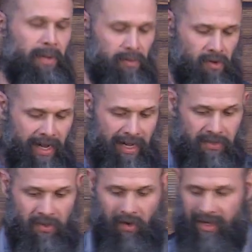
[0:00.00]
Biblical
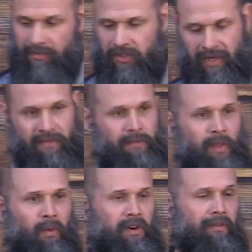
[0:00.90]
counsel comes straight from
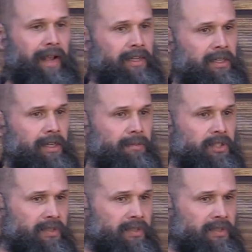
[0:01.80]
the Word of God, comes